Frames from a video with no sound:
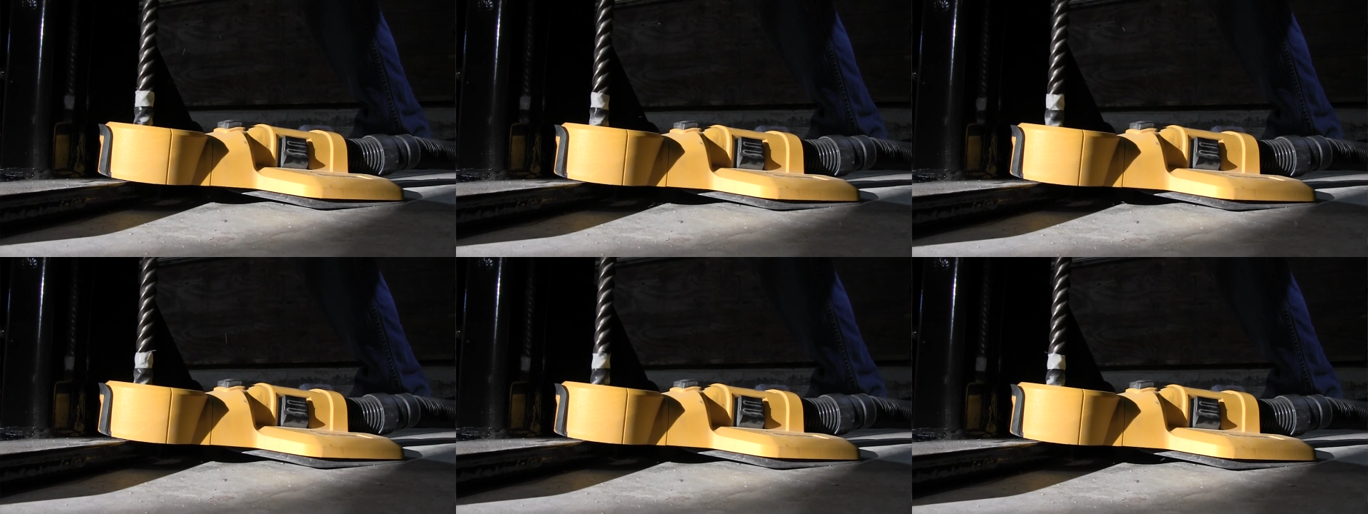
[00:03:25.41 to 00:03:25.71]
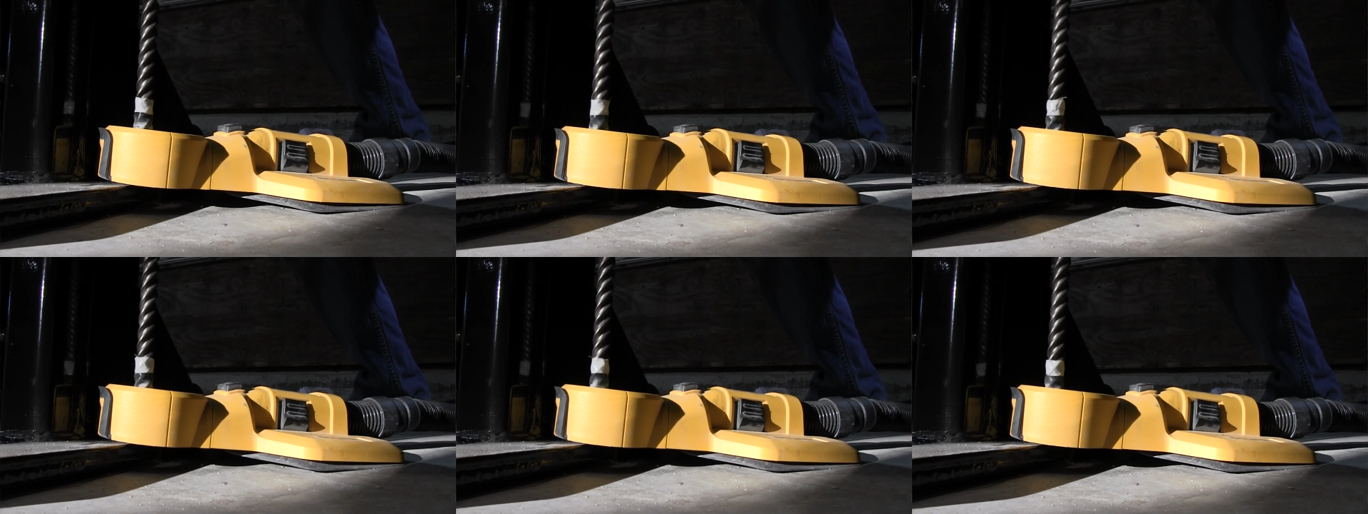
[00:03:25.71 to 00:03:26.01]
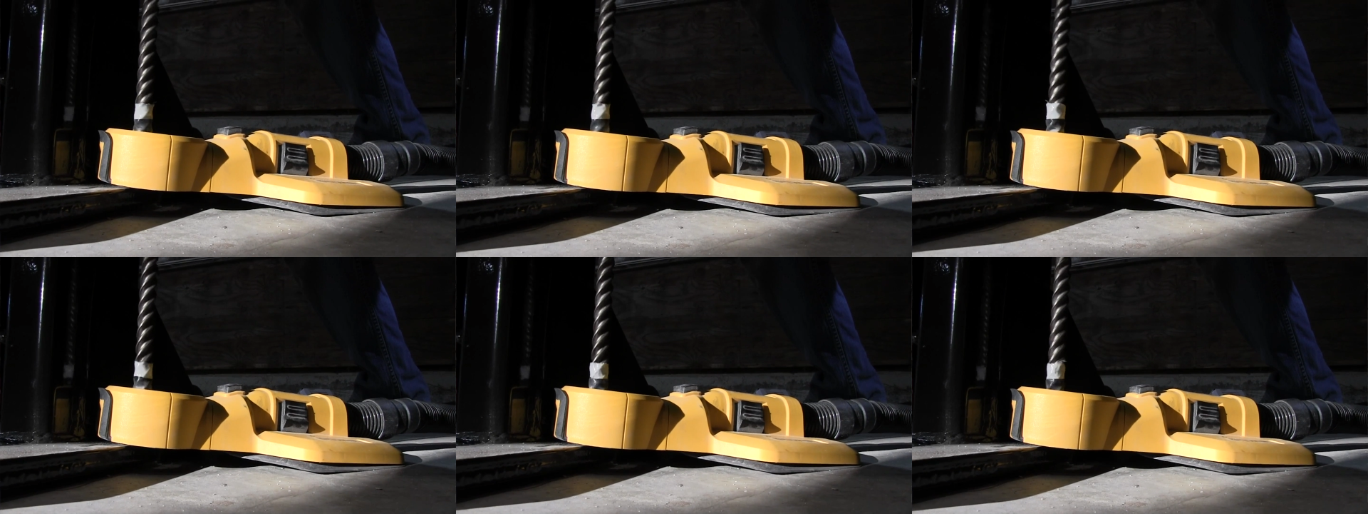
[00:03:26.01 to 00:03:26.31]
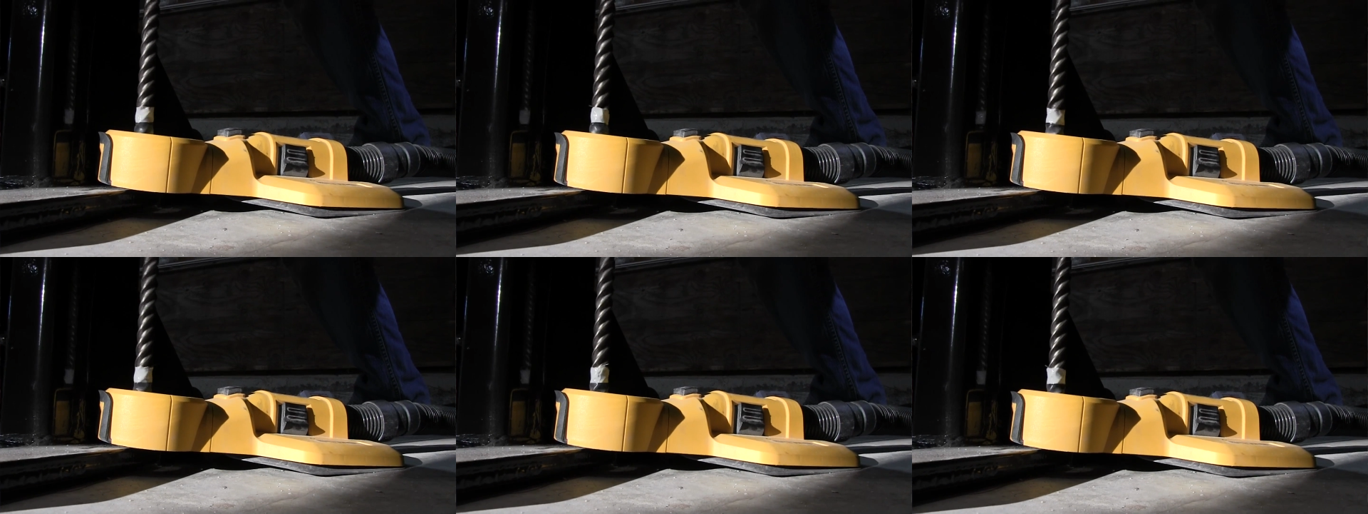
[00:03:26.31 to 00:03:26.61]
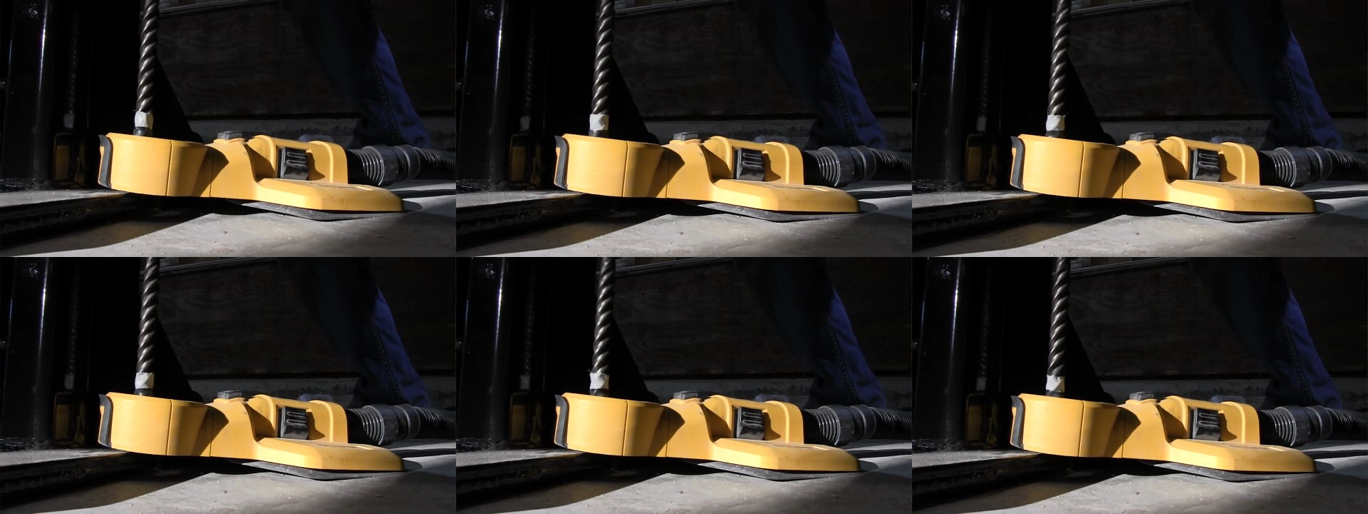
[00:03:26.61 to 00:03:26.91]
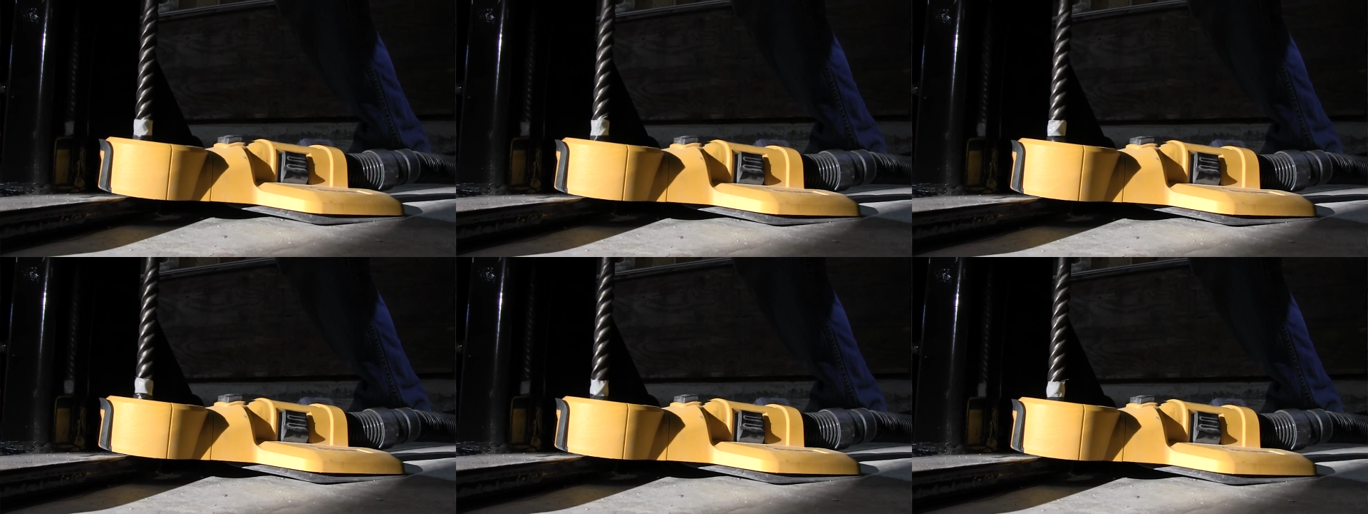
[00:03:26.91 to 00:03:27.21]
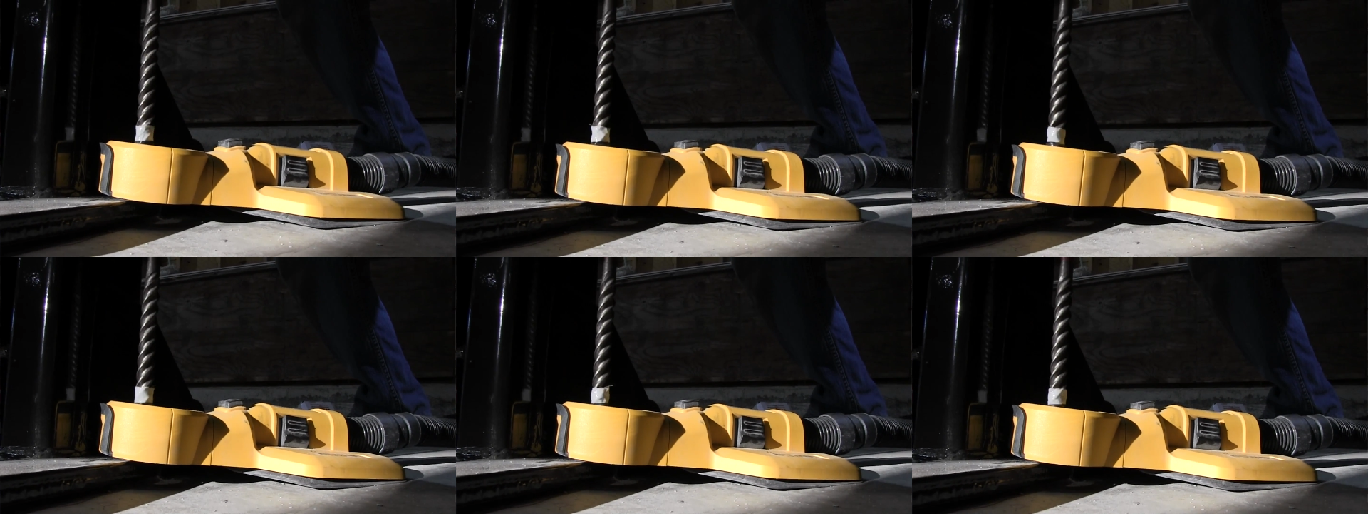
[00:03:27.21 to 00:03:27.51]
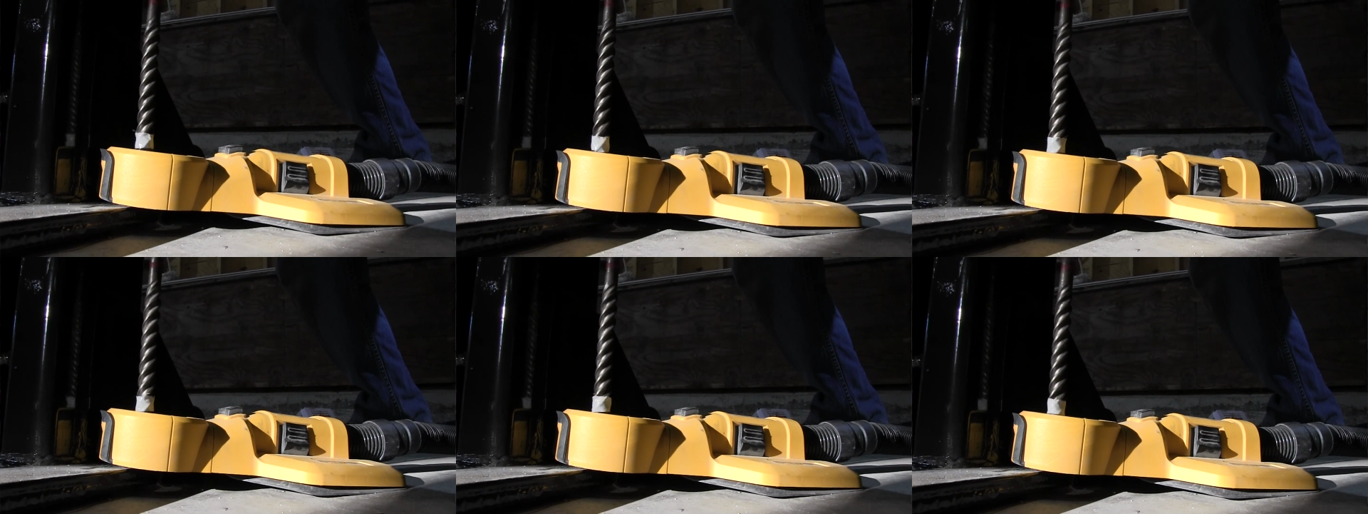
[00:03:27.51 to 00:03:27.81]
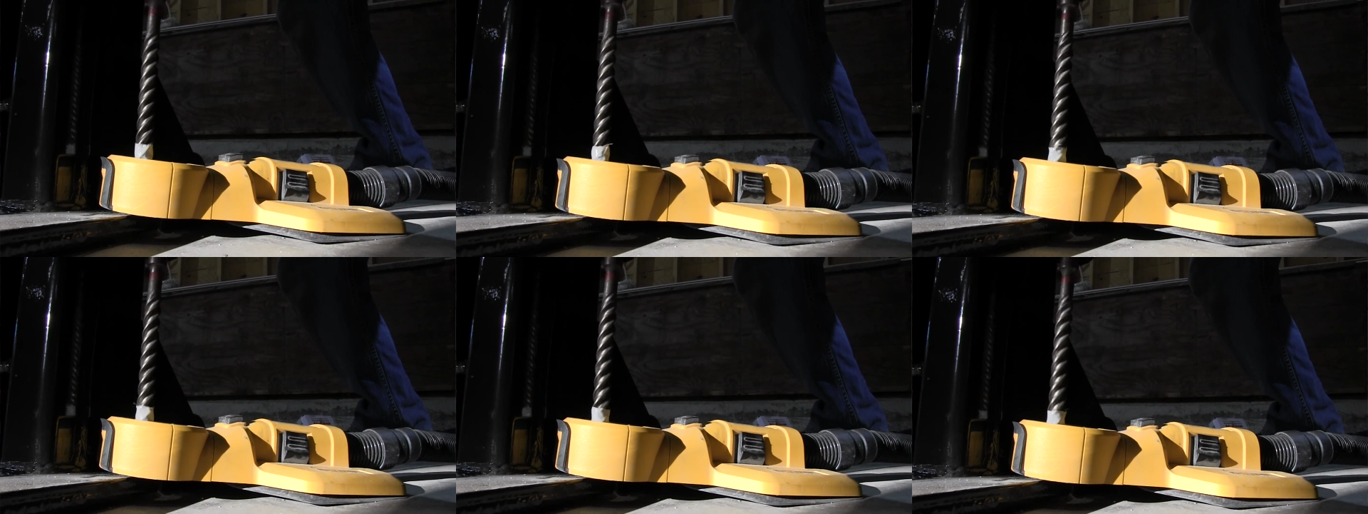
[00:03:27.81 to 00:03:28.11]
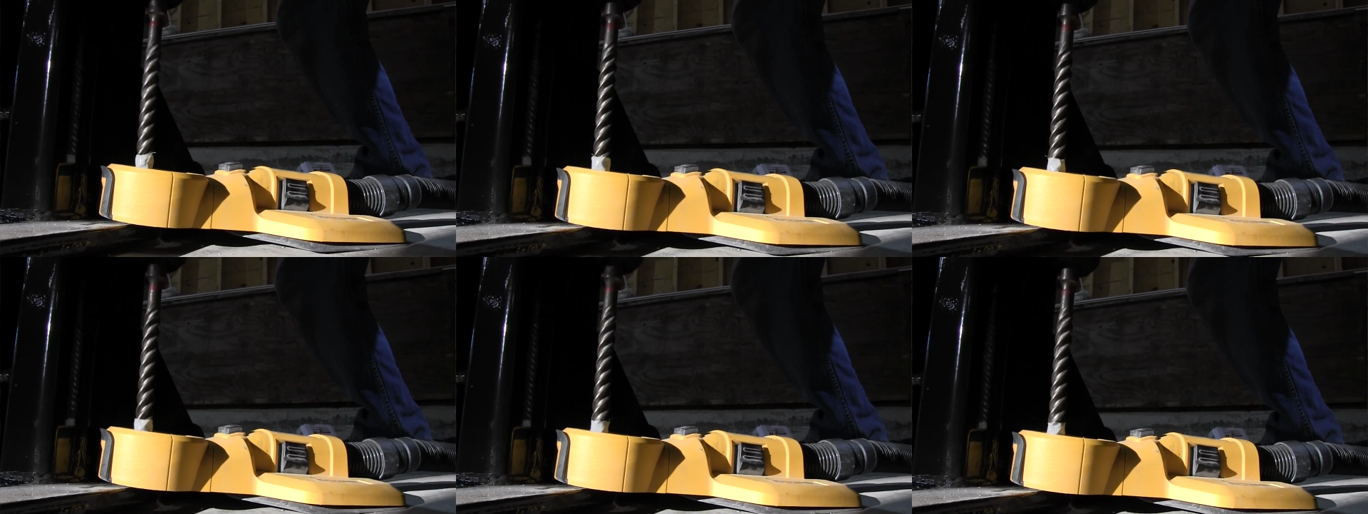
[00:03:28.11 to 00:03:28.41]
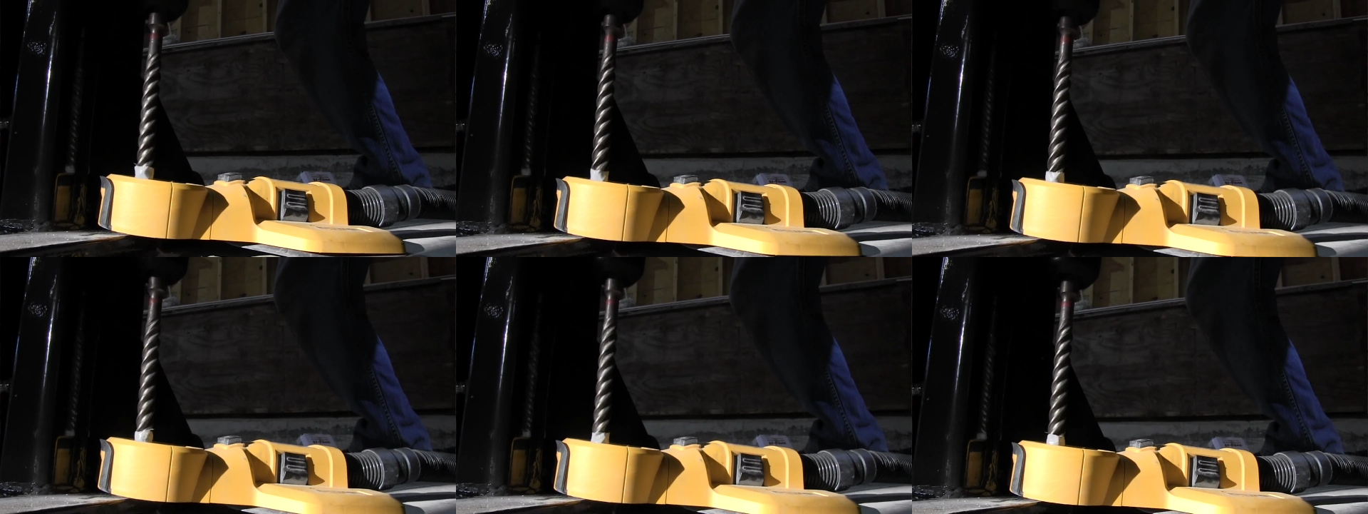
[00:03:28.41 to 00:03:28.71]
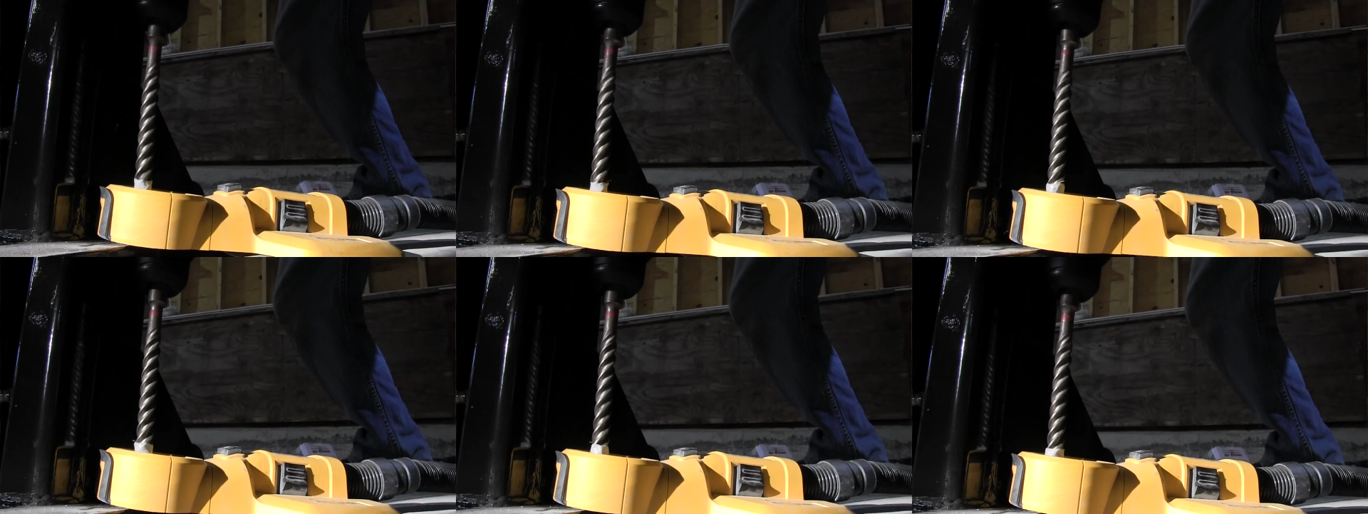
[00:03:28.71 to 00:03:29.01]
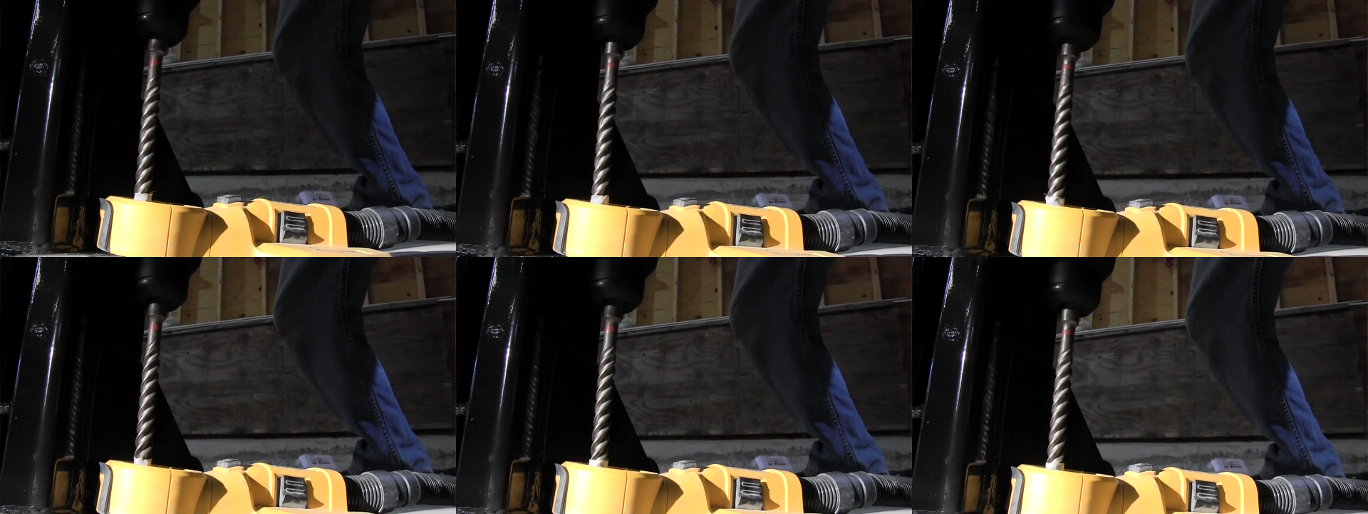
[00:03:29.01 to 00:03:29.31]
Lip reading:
Nobody's mouth can be seen.